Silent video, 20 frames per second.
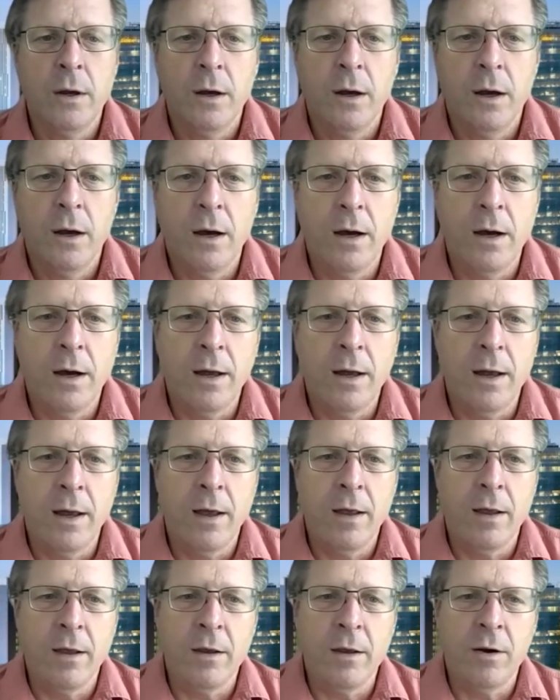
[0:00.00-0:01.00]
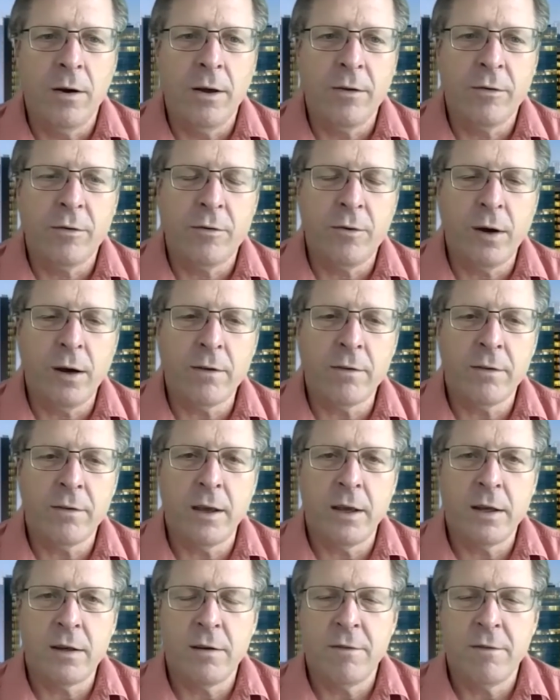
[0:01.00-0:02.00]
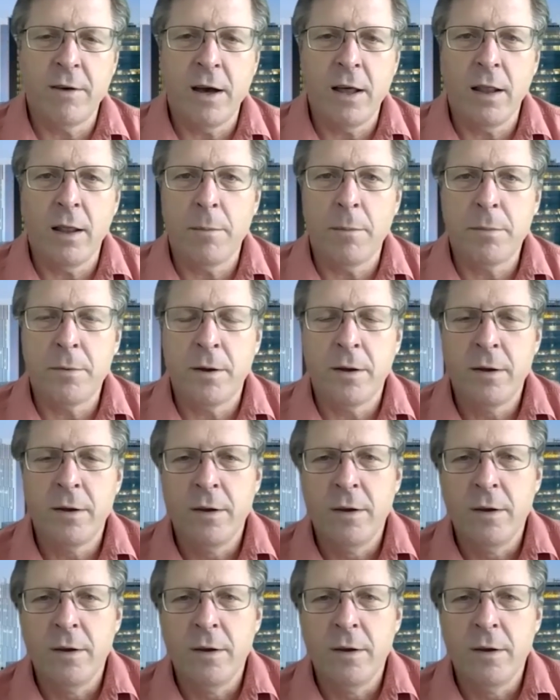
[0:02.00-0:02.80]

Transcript: uh, you know as drugs get developed